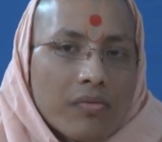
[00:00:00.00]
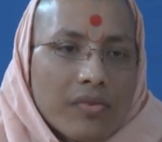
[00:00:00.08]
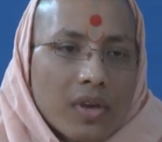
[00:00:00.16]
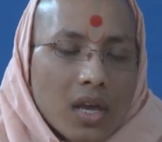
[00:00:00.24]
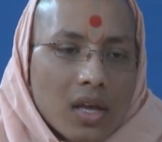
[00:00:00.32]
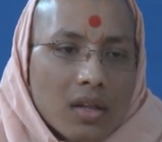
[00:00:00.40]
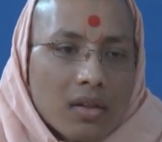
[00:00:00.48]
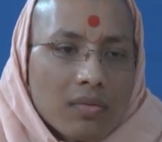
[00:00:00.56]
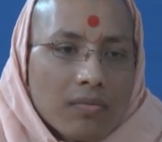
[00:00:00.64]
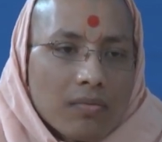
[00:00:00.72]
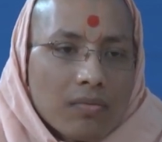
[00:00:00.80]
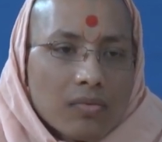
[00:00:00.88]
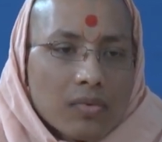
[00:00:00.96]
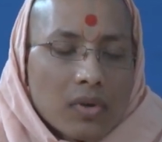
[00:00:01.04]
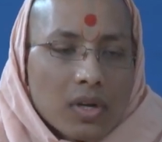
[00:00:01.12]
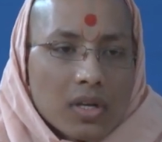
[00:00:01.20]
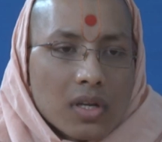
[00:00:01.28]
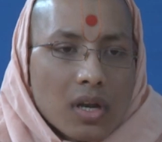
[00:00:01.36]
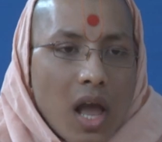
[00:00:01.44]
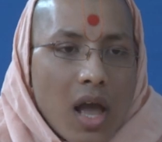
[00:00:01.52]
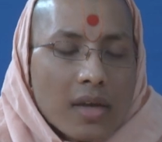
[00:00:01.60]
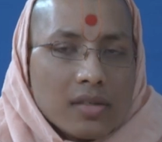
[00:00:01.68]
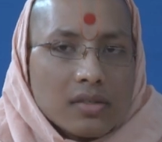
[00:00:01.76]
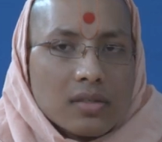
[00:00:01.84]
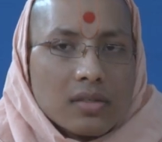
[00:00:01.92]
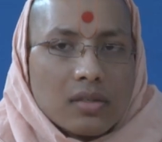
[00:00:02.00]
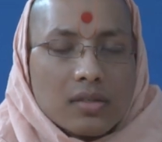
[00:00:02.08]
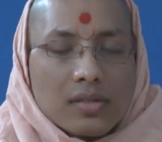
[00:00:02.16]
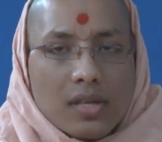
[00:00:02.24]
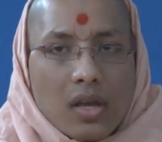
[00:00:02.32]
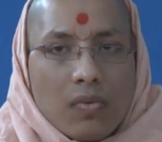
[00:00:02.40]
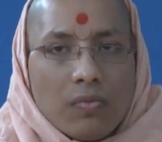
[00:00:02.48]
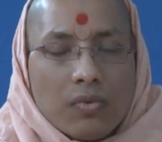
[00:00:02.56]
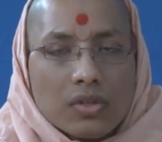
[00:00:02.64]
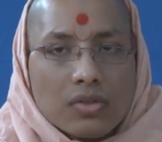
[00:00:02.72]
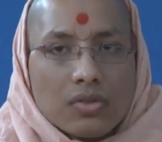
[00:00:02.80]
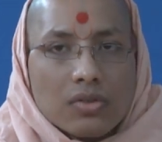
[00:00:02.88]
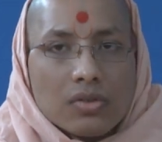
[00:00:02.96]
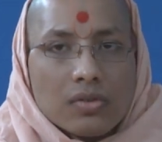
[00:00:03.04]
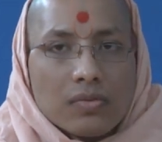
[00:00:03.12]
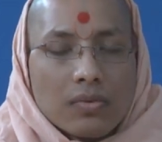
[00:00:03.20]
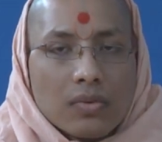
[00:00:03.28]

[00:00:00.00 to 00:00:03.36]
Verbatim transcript: we can realize the same virtues